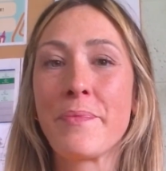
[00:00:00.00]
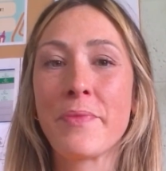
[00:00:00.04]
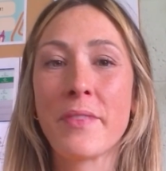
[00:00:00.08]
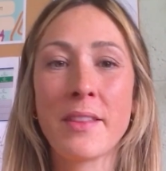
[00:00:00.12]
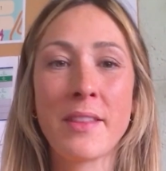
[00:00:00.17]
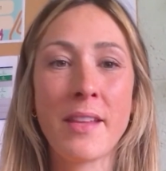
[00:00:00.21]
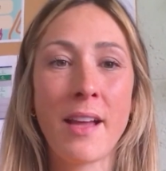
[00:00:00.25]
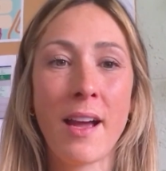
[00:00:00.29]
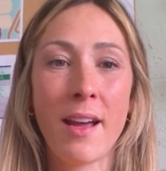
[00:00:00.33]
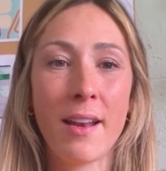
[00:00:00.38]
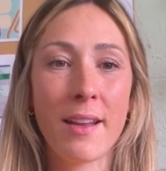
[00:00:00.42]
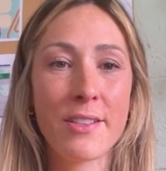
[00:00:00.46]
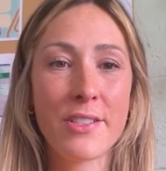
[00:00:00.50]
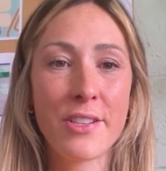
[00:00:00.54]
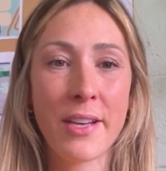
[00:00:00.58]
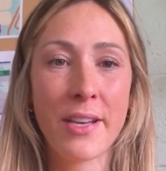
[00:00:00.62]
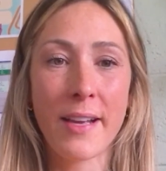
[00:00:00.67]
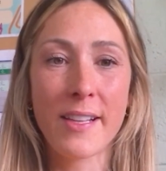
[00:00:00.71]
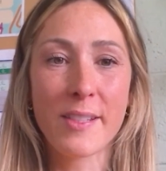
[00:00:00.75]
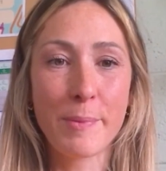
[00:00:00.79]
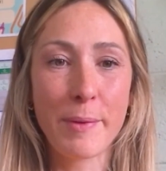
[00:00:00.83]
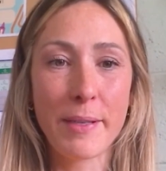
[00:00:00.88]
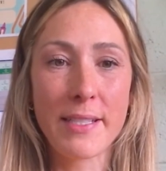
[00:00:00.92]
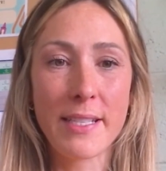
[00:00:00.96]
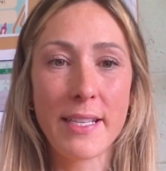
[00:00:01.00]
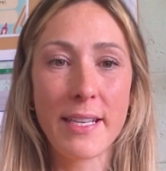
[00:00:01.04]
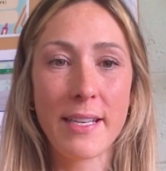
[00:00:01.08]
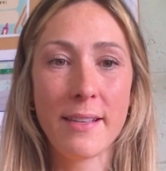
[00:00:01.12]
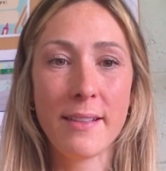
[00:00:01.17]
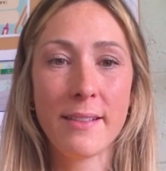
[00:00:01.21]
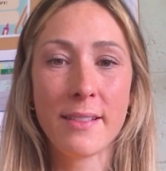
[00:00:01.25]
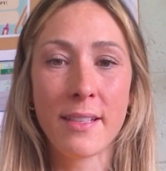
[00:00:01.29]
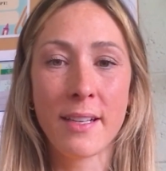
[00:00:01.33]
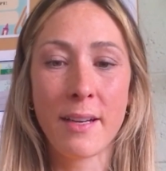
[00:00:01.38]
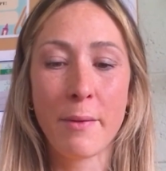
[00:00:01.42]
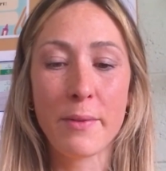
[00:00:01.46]
knowledge and
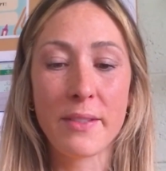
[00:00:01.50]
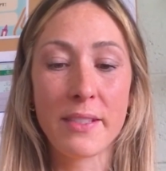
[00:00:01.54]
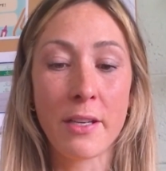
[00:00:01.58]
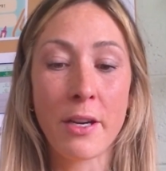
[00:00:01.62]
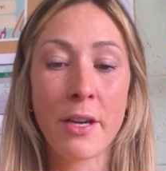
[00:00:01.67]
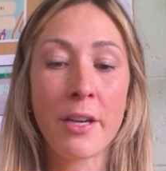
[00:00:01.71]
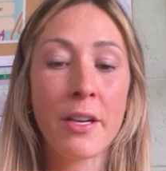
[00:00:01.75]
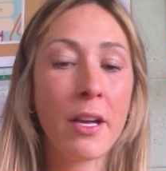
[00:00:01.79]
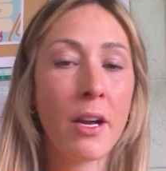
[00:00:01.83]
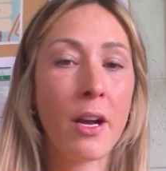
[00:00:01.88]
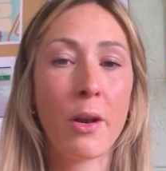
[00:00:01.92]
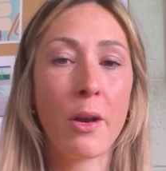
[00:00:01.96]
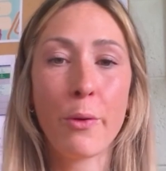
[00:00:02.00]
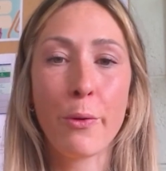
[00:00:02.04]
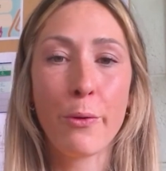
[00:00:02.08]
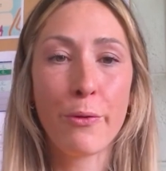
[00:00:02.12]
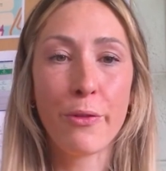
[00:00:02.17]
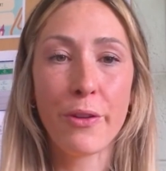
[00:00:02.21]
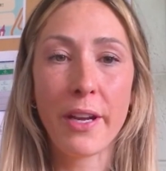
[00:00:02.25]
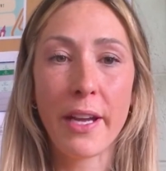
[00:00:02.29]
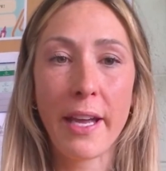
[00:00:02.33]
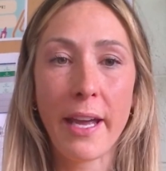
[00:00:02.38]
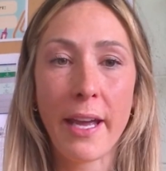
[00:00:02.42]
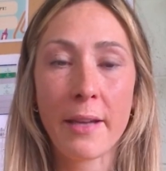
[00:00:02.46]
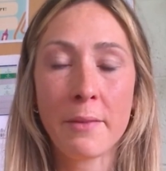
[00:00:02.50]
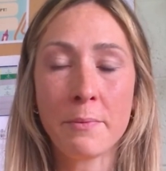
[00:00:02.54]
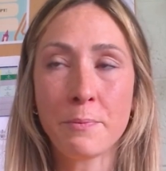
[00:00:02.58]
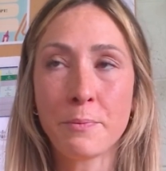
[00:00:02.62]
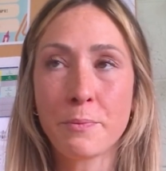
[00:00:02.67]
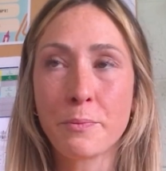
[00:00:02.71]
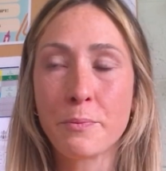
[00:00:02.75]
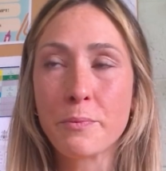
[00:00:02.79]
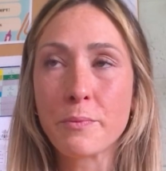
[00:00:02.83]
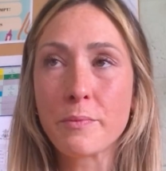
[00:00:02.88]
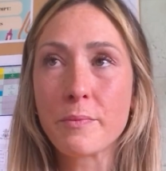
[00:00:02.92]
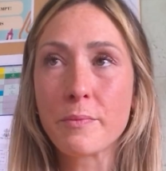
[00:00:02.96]
expertise. And I was learning all over
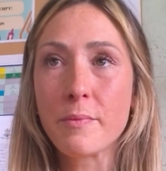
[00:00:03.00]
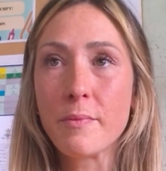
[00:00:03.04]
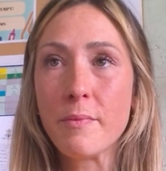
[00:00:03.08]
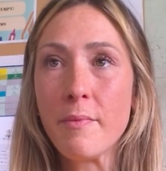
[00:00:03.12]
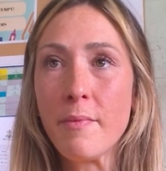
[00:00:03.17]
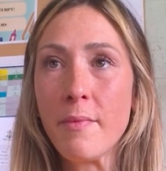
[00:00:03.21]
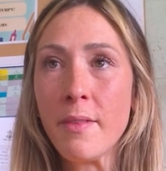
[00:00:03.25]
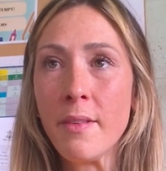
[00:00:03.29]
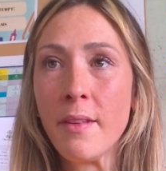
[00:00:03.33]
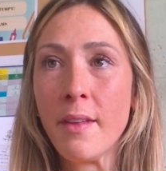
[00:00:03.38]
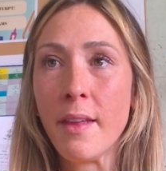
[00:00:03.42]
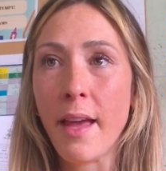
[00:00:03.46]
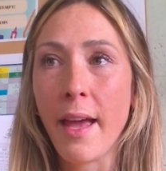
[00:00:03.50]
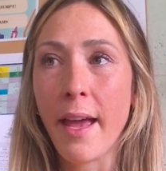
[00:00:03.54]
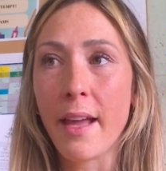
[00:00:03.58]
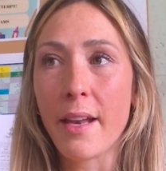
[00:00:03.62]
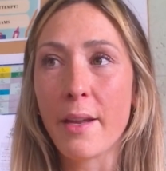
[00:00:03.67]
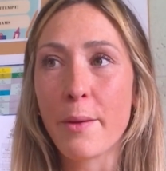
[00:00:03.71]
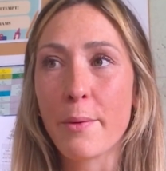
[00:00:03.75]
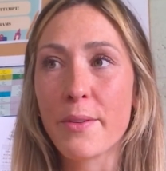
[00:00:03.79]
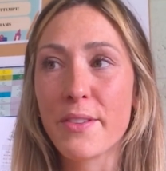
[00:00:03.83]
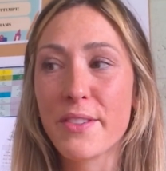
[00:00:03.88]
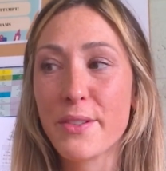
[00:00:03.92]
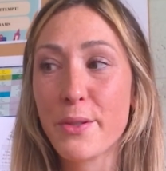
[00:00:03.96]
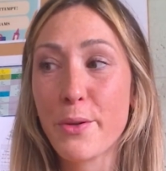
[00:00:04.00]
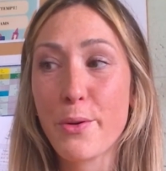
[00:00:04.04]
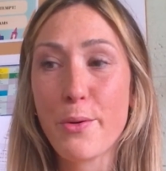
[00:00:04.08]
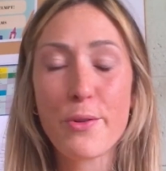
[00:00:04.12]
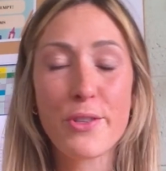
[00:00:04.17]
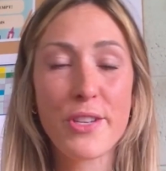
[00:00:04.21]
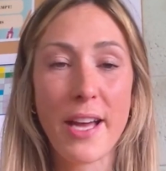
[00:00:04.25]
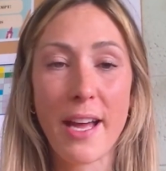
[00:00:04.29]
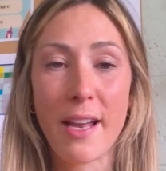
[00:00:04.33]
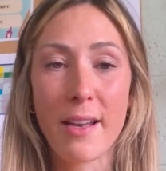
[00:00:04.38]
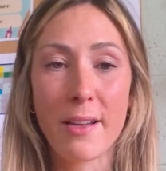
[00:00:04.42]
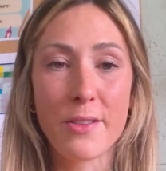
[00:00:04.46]
again. And it was
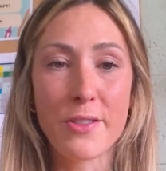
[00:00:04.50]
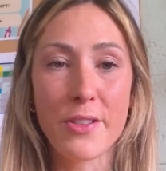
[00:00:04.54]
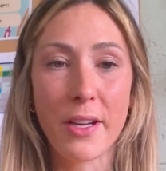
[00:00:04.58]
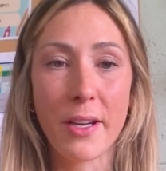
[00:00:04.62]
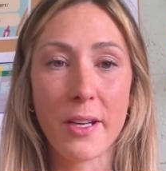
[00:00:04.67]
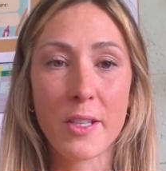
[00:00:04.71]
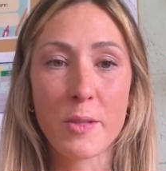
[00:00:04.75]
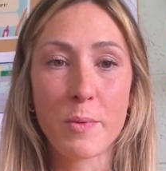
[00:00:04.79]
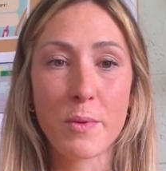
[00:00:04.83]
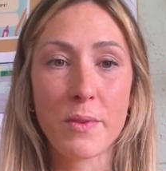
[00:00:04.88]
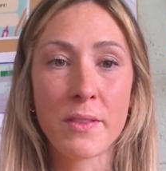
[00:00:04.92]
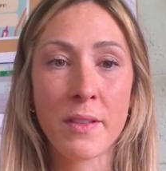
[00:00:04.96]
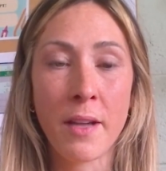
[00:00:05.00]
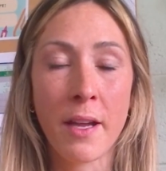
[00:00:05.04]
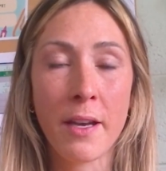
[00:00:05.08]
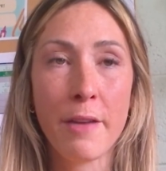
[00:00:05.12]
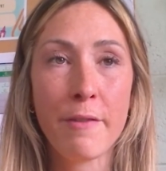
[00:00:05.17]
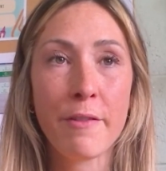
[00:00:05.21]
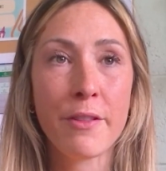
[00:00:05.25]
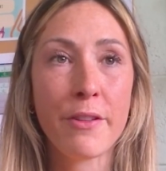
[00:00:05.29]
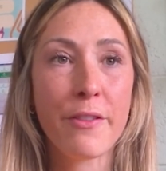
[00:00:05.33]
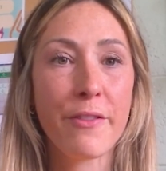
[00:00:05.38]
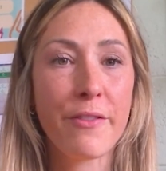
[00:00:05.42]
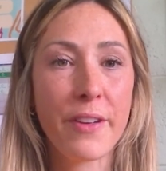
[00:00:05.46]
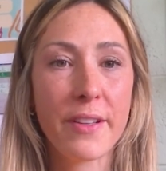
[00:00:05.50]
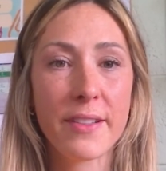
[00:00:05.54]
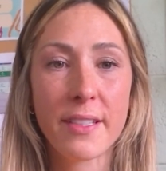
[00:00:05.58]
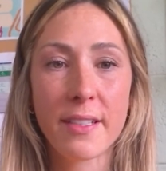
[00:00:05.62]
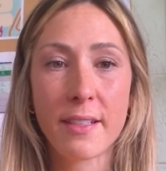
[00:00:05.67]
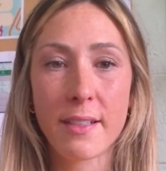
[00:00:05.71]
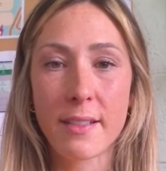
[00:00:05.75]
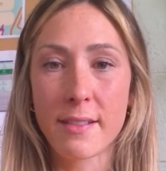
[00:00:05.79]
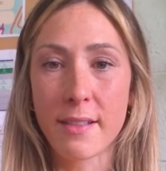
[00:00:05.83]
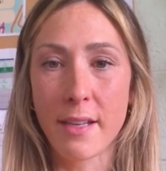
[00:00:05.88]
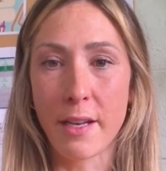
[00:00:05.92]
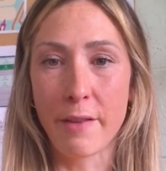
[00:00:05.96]
so challenging. I suppose not even the
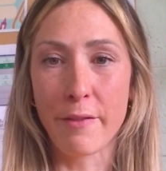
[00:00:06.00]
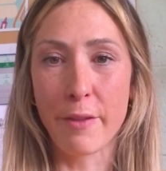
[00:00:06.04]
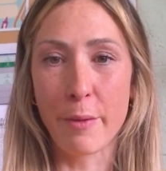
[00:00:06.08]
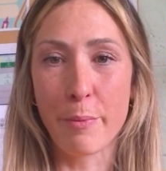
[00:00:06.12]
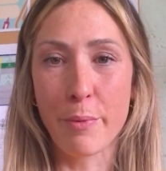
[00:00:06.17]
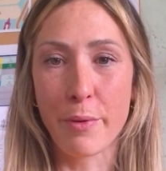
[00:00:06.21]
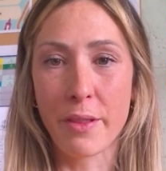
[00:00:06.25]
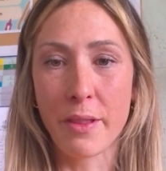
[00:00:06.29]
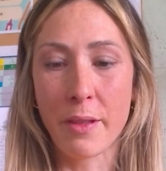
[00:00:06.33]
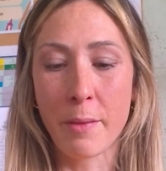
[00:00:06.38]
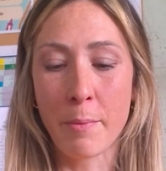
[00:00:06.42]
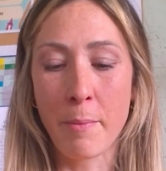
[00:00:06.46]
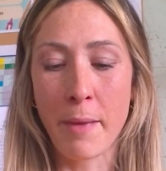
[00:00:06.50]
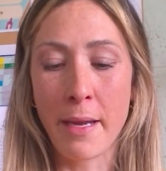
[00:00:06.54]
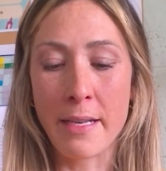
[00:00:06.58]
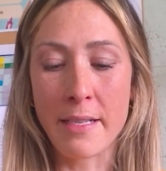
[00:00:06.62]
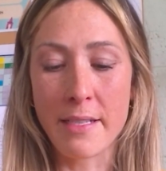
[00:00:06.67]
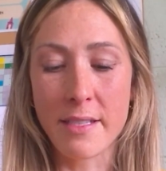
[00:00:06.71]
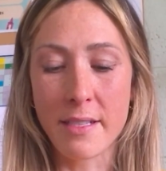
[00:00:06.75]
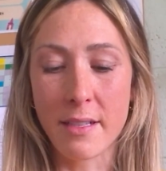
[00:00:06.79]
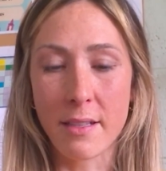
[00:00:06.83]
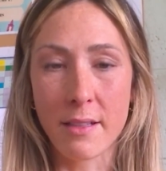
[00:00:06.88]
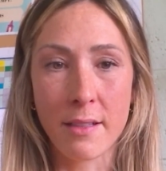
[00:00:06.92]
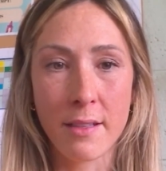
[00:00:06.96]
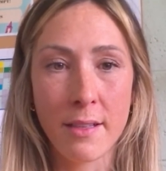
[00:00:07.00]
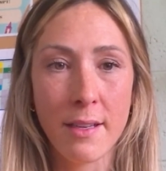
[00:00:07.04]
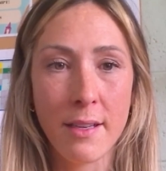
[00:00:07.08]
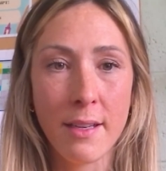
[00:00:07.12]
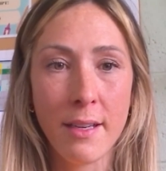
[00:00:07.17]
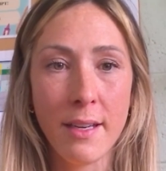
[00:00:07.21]
physical side of it, but the mental